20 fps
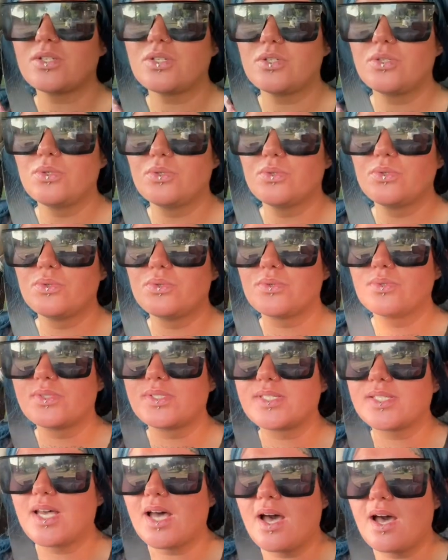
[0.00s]

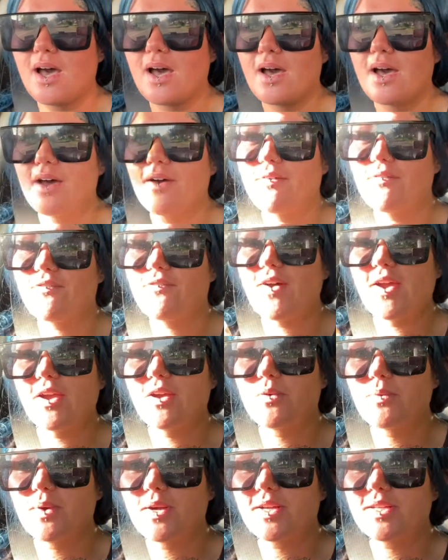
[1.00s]
use uh,
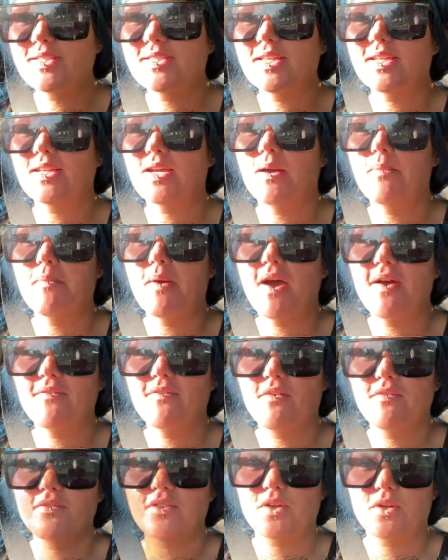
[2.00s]
fireworks that come off
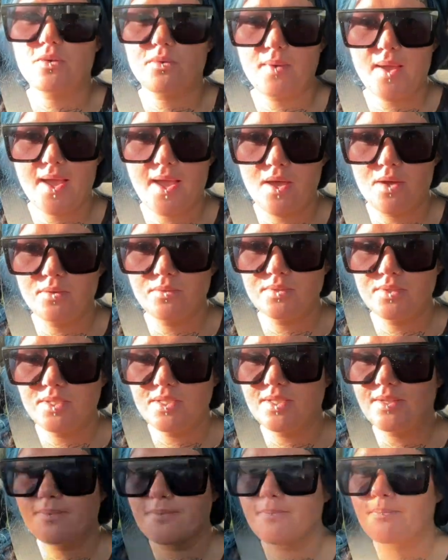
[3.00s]
of the
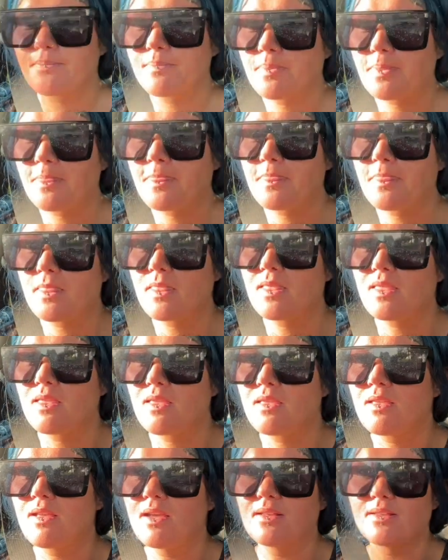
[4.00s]
ground.
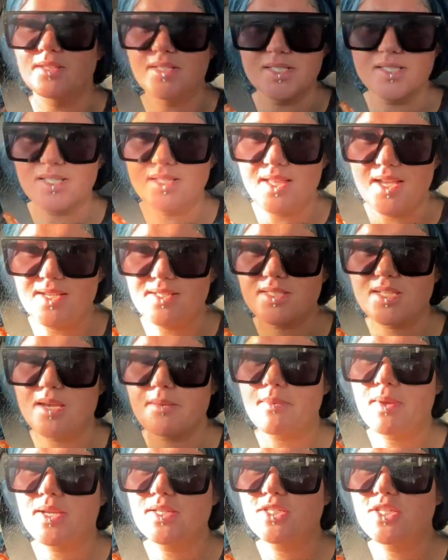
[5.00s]
At least the last
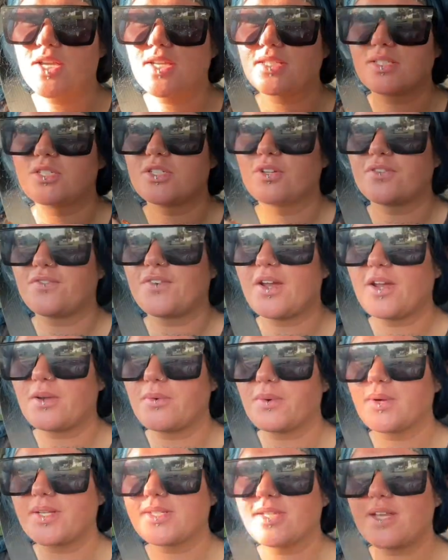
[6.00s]
time I checked, your
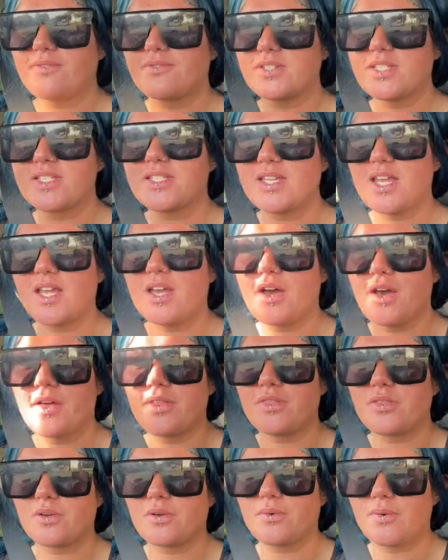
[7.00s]
fireworks have to stay
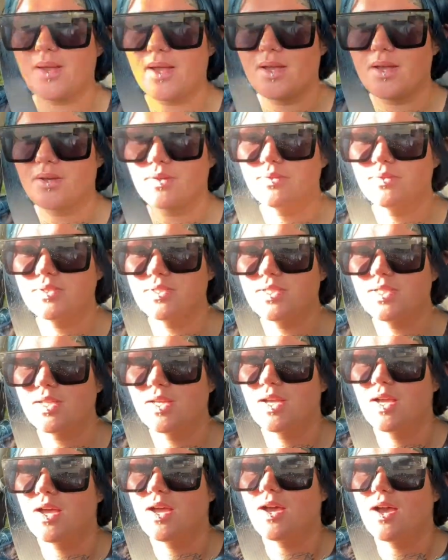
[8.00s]
on the ground.
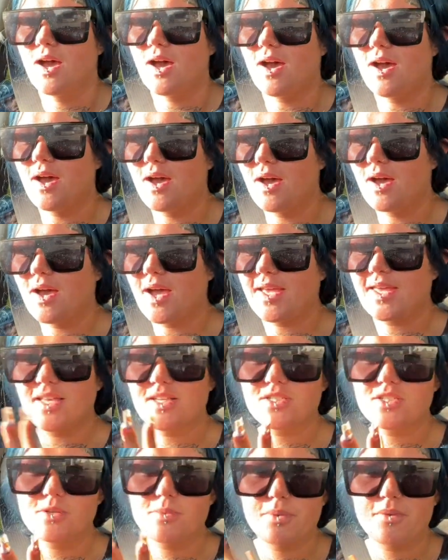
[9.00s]
Uh, I
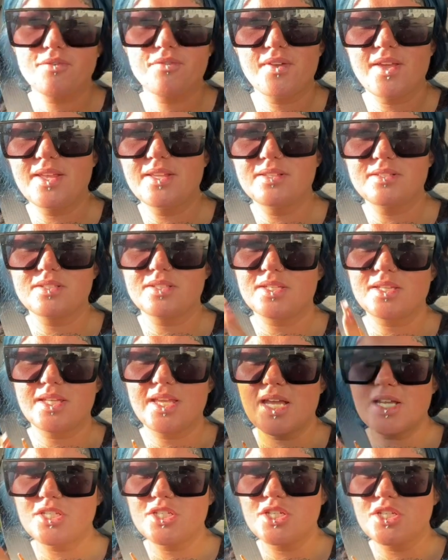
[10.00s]
guess to prevent
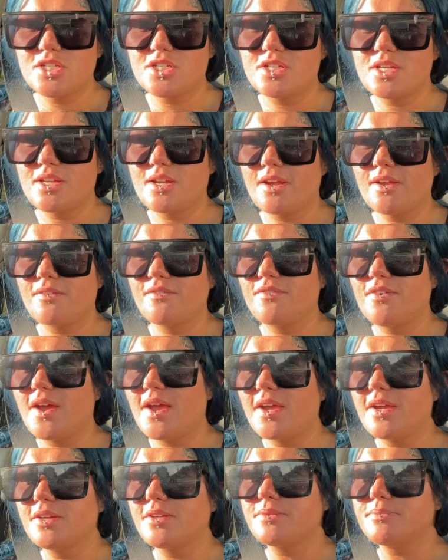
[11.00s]
catching shit on
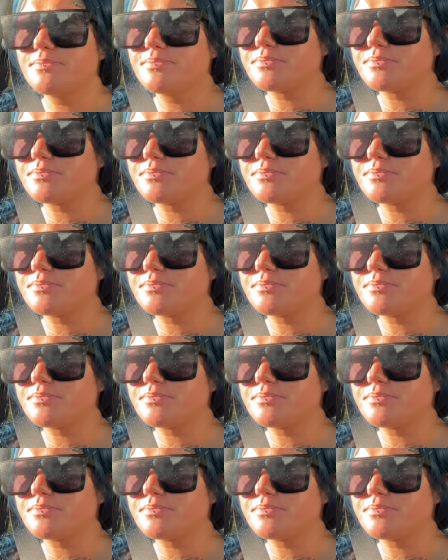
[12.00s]
fire